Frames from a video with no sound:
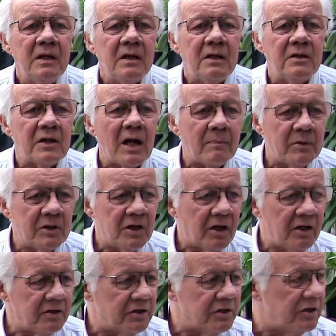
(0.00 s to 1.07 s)
His
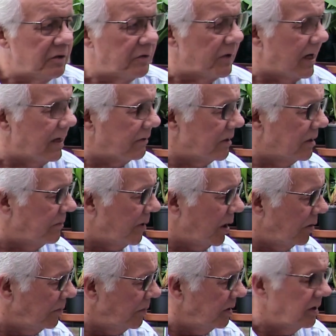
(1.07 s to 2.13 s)
appetite's still there at the
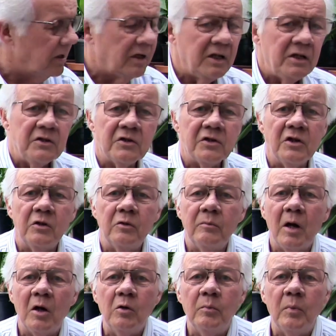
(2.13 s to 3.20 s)
moment and he's still
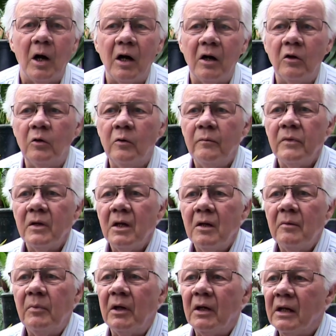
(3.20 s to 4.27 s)
mobile,
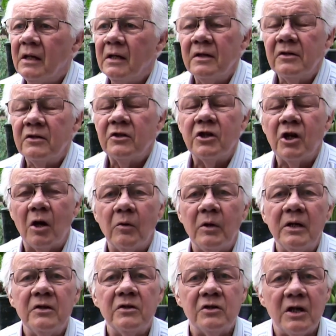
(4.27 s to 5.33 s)
but he is
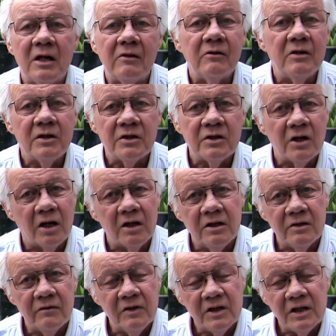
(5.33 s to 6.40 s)
showing serious
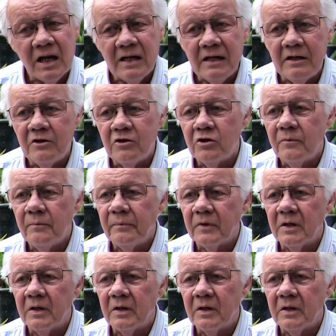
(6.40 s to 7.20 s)
signs of his age.